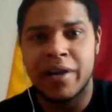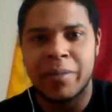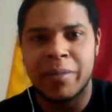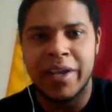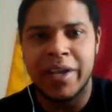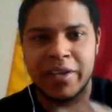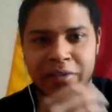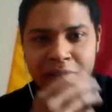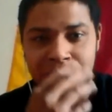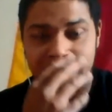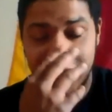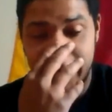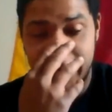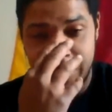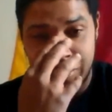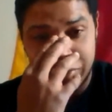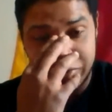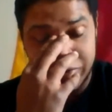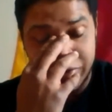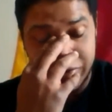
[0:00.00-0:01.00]
I mean, his
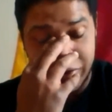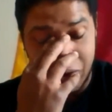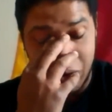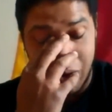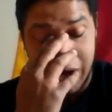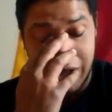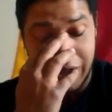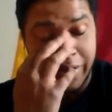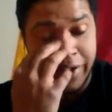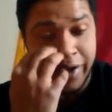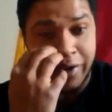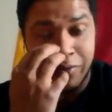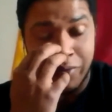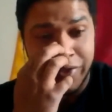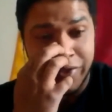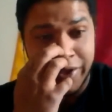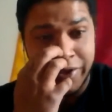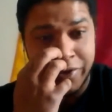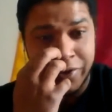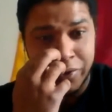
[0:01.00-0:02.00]
videos and the quality of
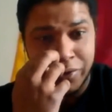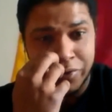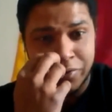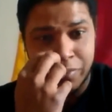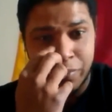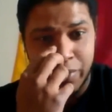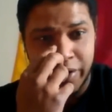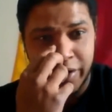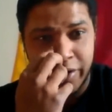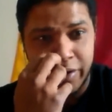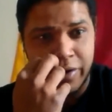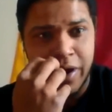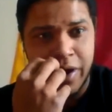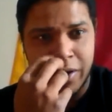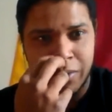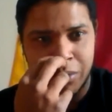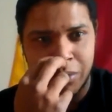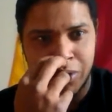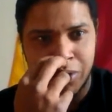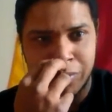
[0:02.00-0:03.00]
what they do is pretty
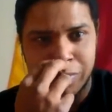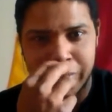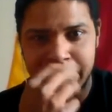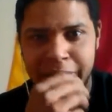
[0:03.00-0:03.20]
incredible.